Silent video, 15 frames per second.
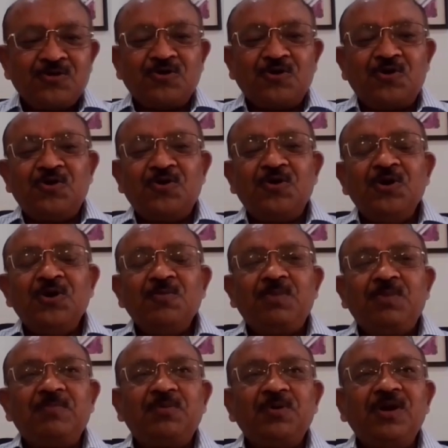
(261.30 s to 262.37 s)
So
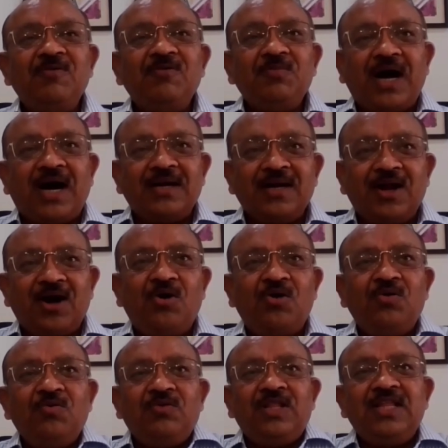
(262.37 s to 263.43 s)
people are
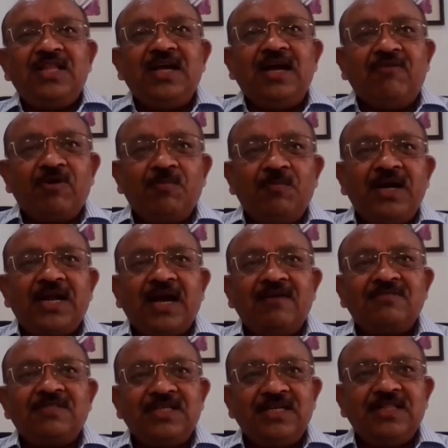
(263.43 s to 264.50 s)
now in the government. I
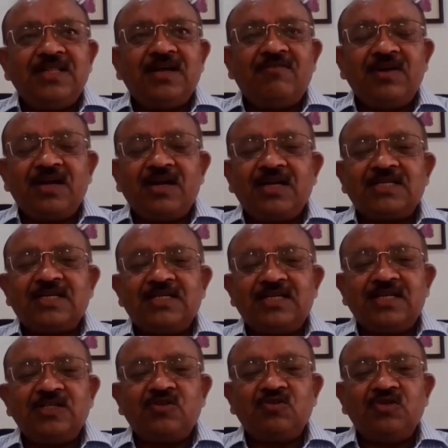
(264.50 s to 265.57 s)
have seen the awareness
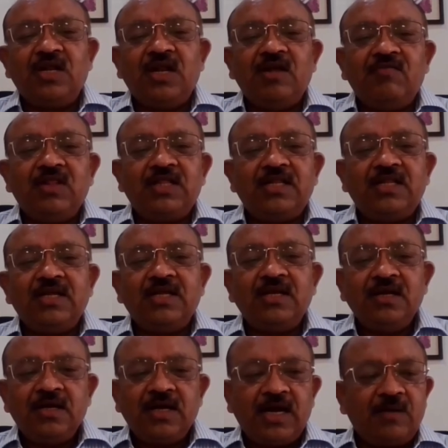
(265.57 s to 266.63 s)
has reached to the level that
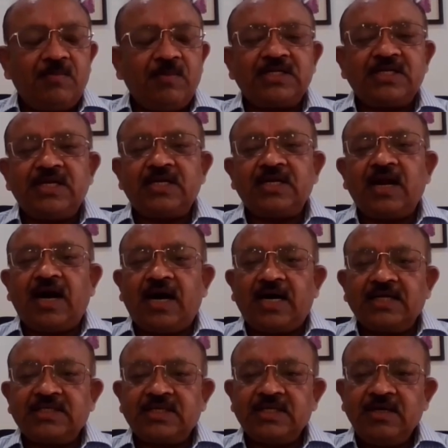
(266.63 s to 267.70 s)
the administrator
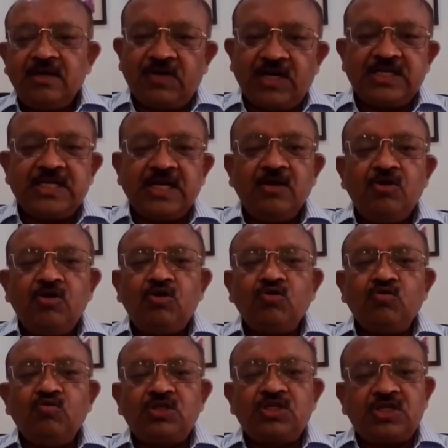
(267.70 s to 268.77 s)
asked first
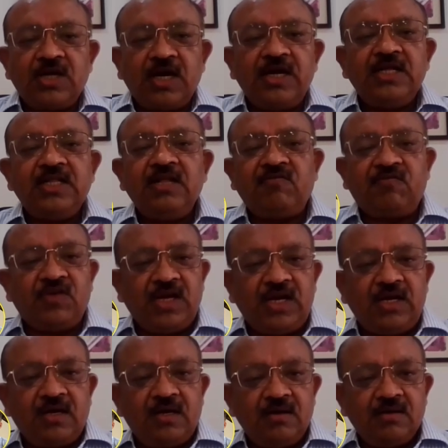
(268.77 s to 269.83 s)
to study the
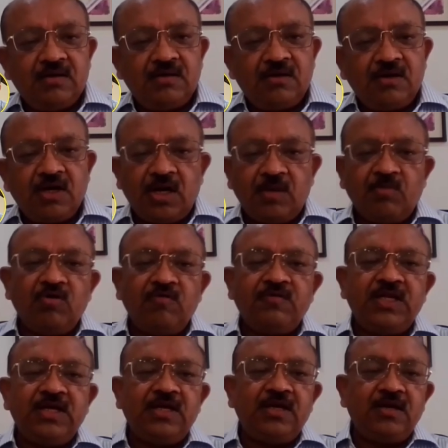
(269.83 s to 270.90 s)
failure,
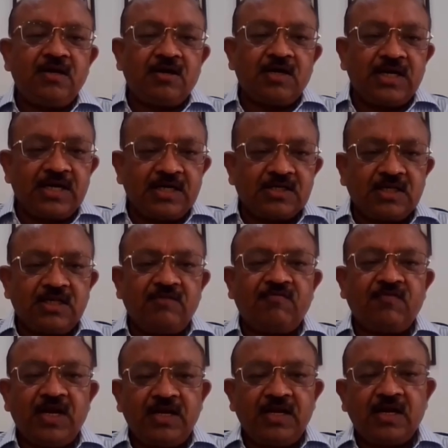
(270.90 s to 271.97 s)
remove the contents of the
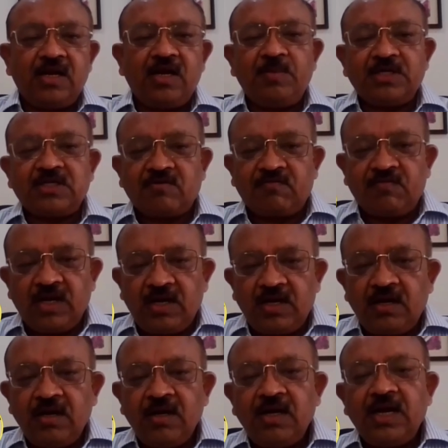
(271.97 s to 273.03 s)
failure, elements of
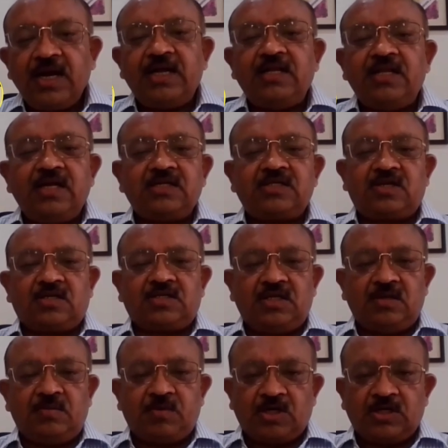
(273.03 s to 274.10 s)
failure, and then
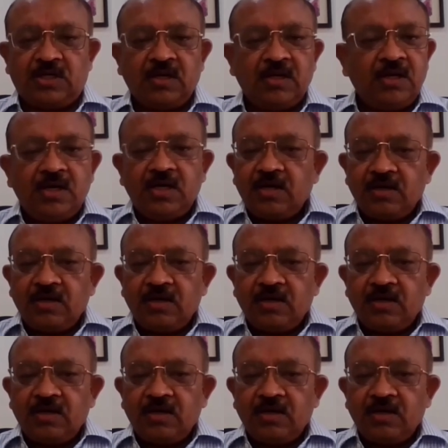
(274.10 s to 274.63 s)
structure the project.